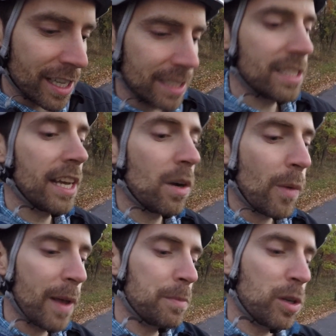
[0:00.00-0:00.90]
like the tail
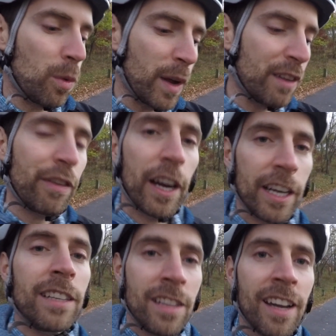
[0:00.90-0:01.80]
whips or the wind
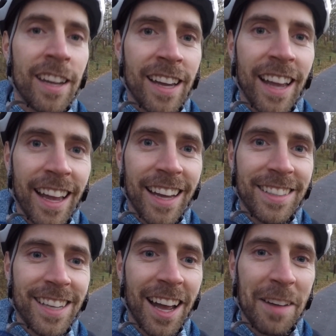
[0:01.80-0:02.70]
fairings.
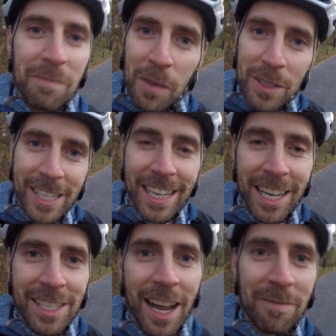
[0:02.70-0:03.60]
And um, I'll see you
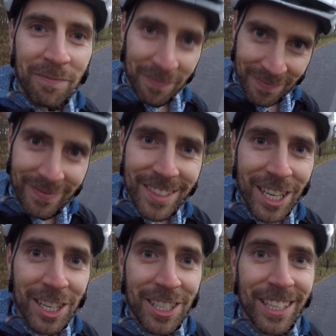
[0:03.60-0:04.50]
next time.
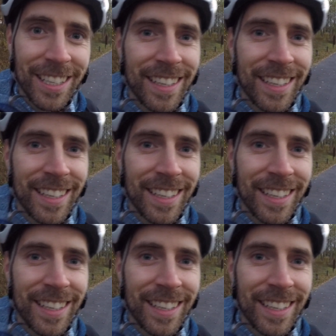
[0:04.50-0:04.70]
Cheers.